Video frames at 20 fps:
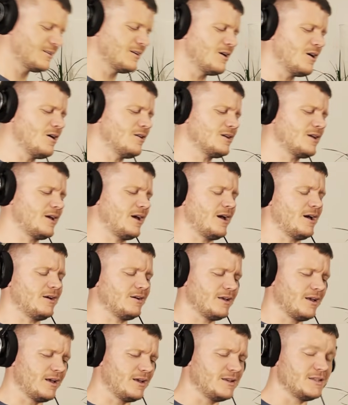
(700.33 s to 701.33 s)
hey.
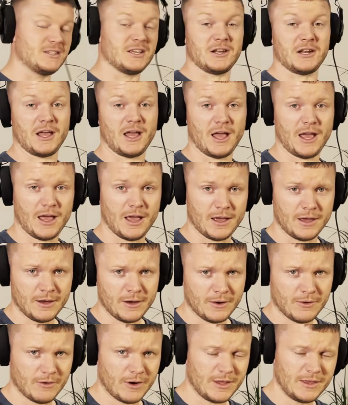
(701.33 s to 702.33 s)
Okay, he said hey.
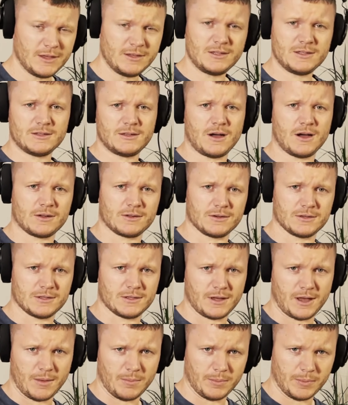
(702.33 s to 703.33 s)
Right, this is Dr.
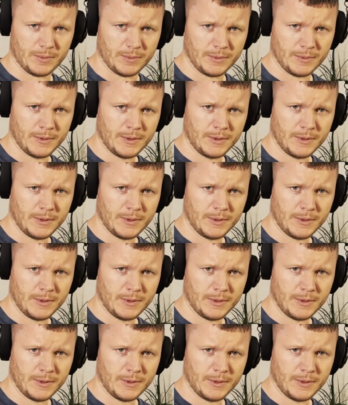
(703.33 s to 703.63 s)
Sample.